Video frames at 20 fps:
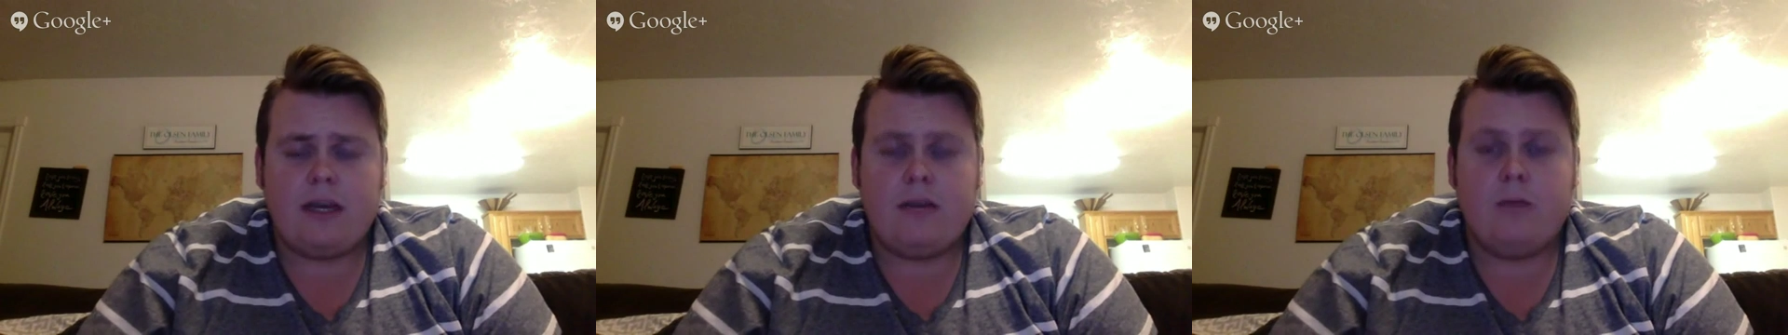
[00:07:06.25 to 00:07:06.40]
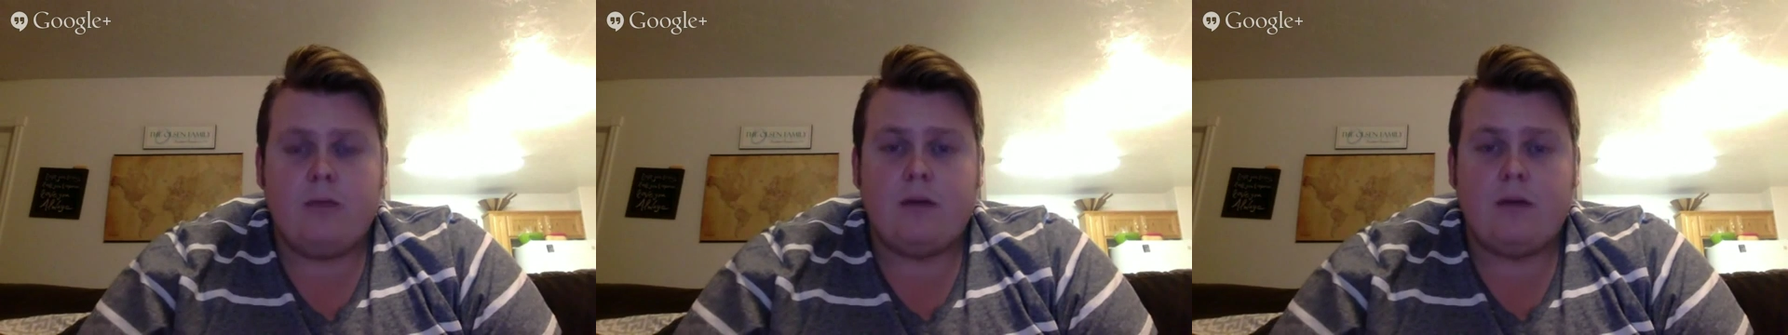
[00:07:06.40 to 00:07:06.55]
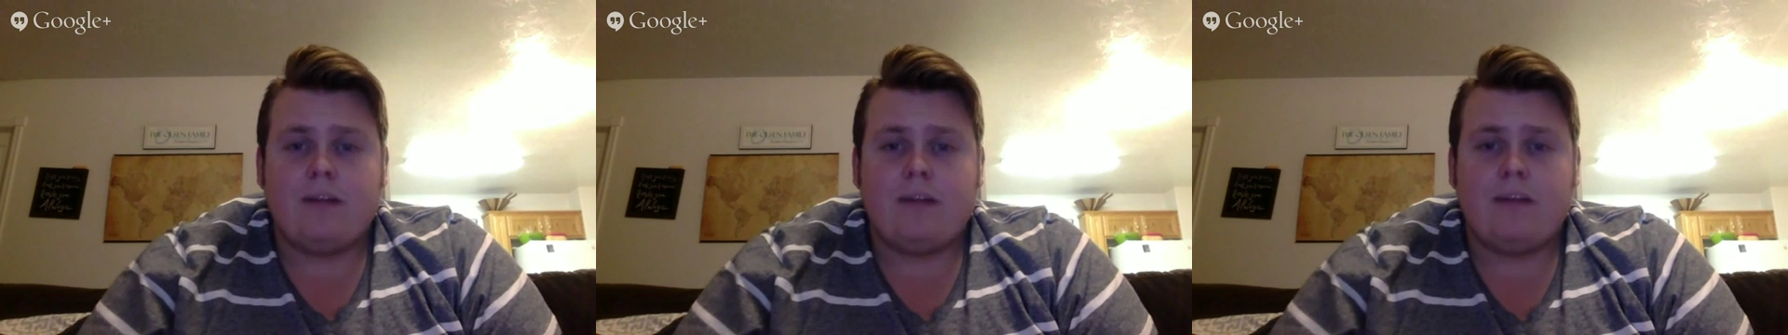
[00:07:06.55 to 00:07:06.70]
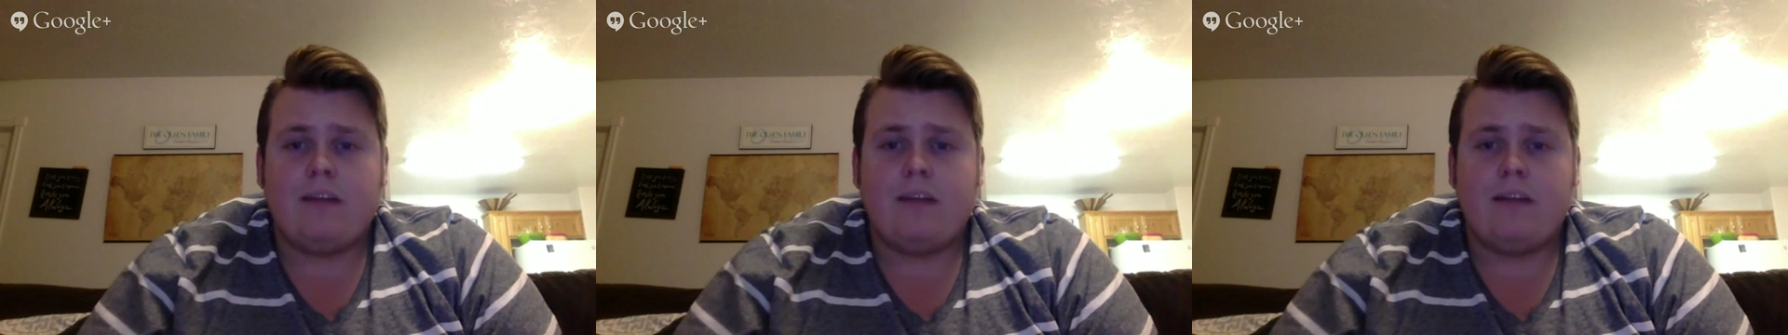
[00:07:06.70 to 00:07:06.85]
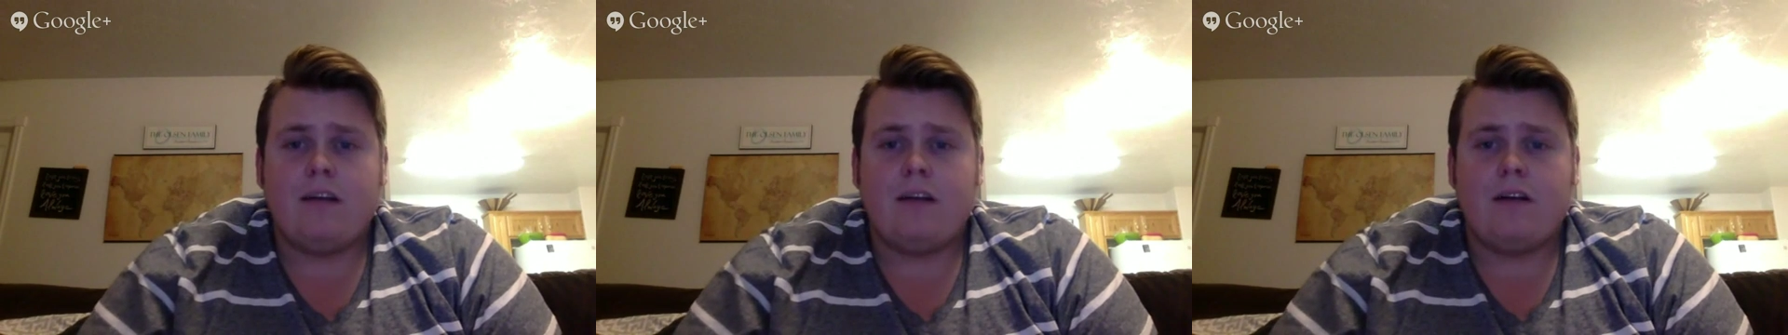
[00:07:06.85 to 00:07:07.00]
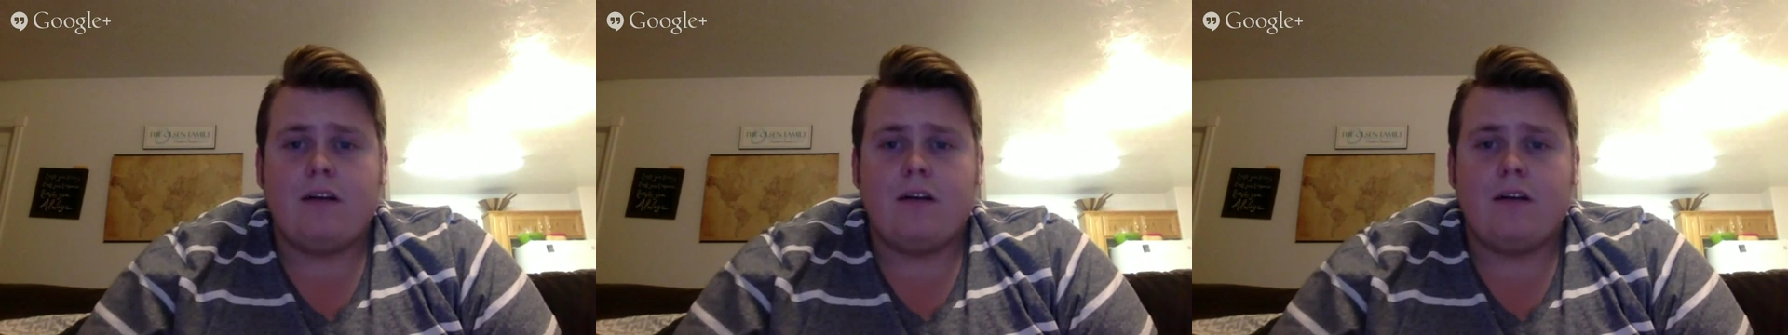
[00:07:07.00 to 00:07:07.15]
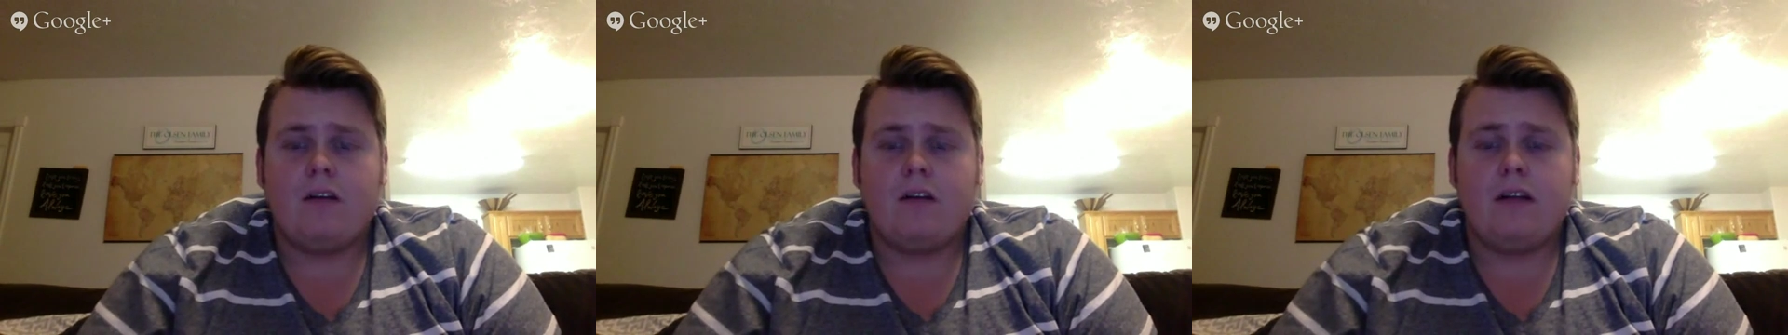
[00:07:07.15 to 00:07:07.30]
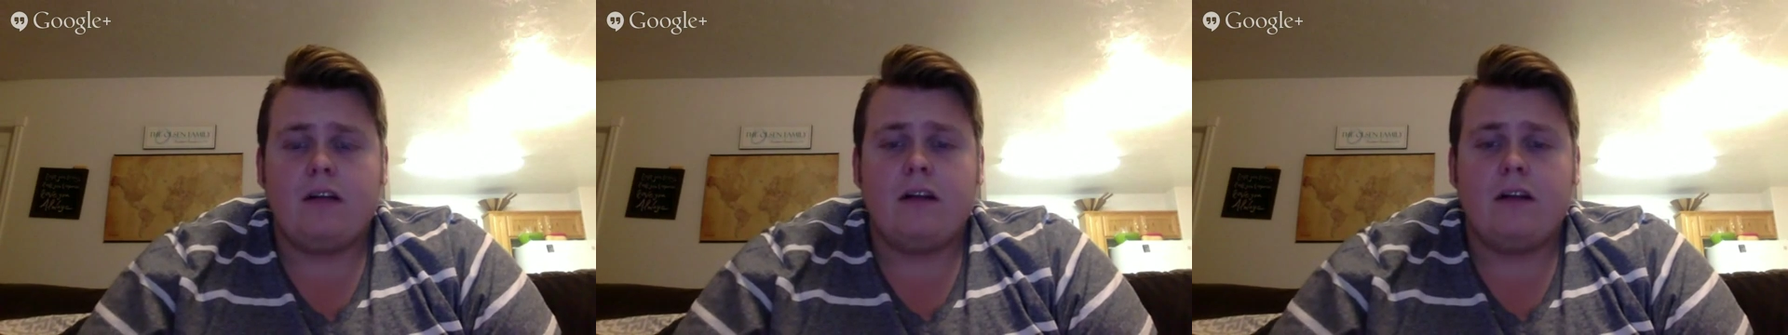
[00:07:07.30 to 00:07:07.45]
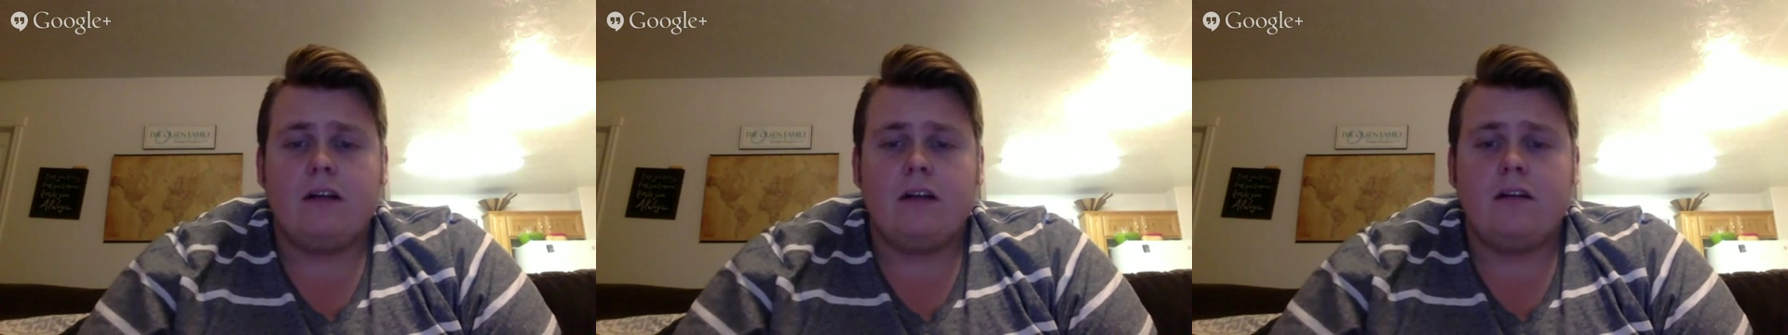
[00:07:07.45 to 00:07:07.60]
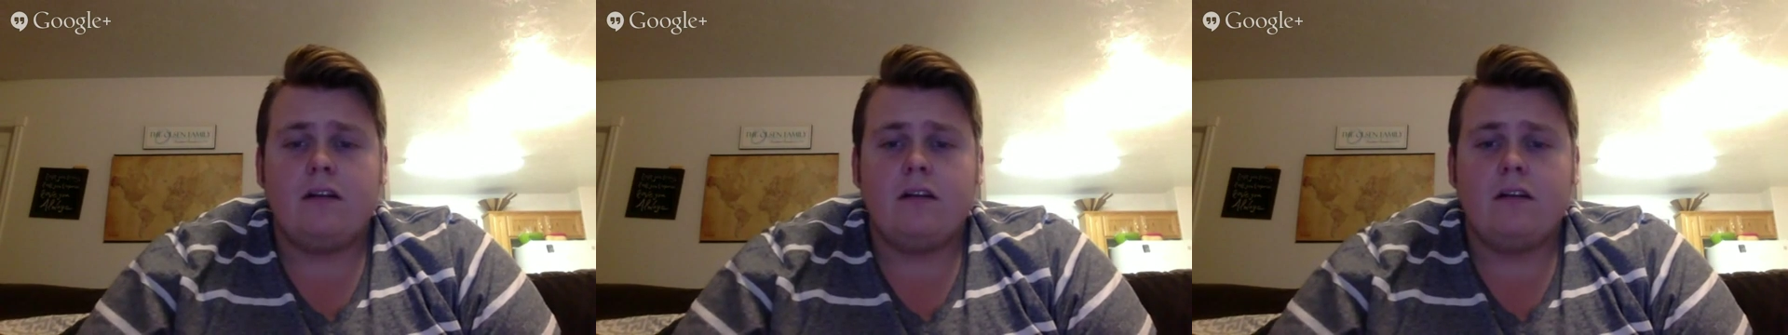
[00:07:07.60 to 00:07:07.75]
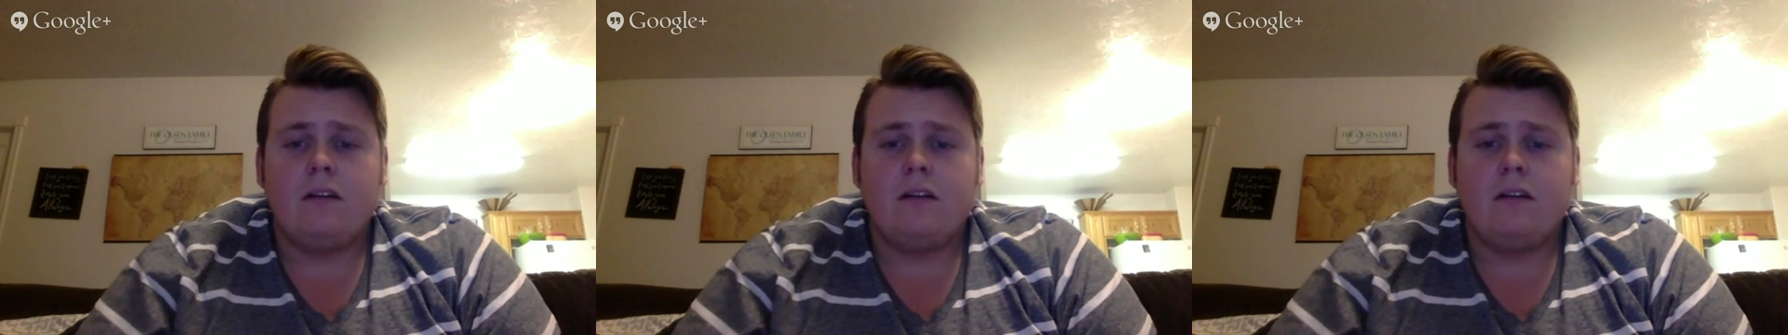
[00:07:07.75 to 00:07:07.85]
he wants in earlier.